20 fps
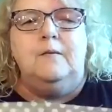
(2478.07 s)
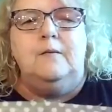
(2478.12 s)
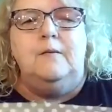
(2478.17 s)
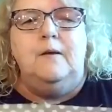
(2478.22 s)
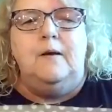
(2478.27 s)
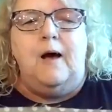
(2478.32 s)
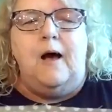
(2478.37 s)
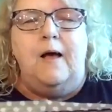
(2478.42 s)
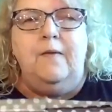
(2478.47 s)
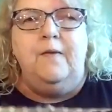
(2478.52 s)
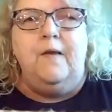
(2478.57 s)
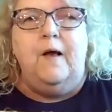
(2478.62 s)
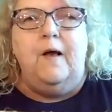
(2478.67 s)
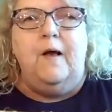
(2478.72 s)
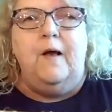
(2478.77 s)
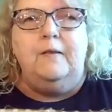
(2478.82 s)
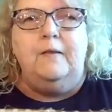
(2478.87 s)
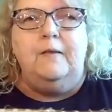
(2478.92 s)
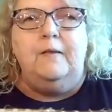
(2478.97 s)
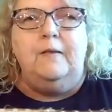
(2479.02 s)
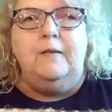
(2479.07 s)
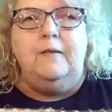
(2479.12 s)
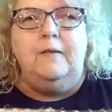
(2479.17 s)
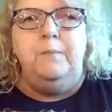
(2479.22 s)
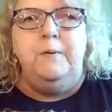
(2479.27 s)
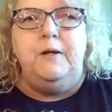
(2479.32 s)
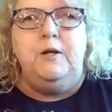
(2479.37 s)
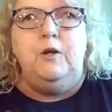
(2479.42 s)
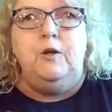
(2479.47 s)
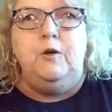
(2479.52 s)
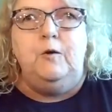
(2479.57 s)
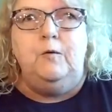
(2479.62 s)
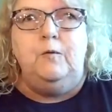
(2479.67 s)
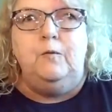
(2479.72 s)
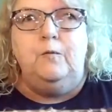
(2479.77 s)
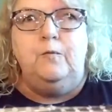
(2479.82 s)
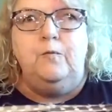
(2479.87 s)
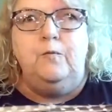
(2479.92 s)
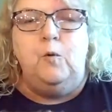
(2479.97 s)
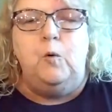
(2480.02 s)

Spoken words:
I thought that it would be cute